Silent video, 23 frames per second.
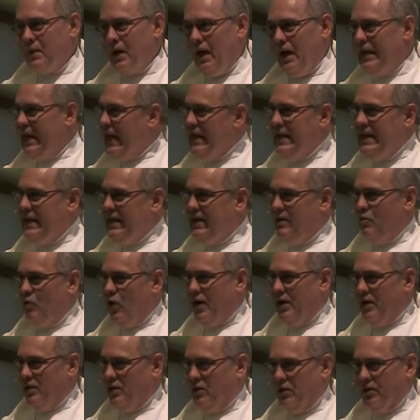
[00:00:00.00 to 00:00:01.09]
Again, he didn't
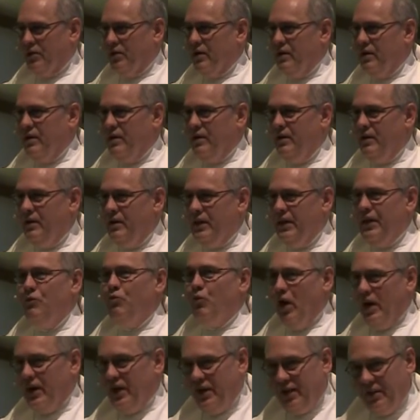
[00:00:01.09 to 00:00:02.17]
want to learn. He
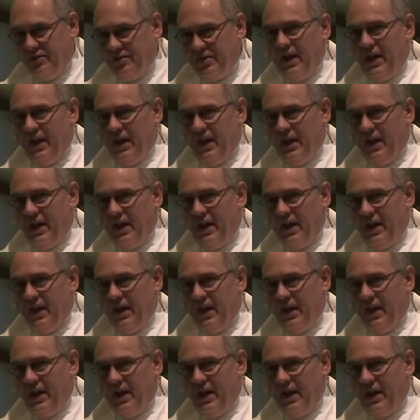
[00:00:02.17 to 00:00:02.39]
wanted to